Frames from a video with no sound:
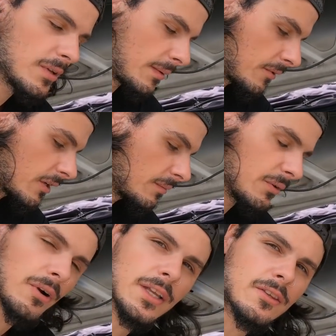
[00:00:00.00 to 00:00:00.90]
but I'm not going to
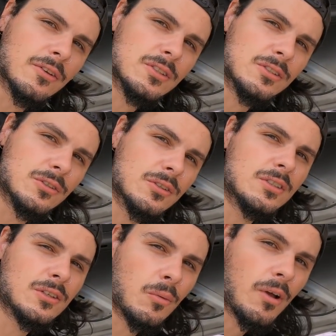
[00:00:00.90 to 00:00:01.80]
be running those two. Do
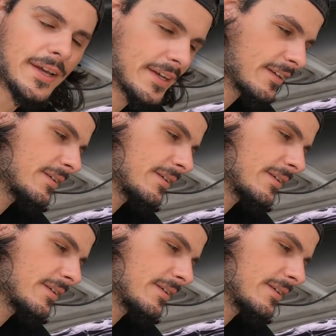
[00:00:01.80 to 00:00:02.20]
you know why?